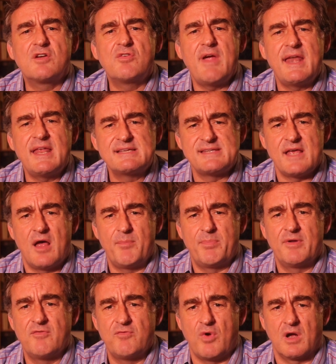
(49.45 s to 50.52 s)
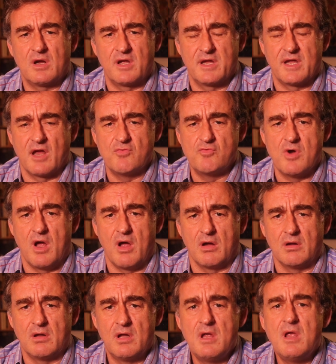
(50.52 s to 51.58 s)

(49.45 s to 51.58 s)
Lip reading: a great example of what can go wrong.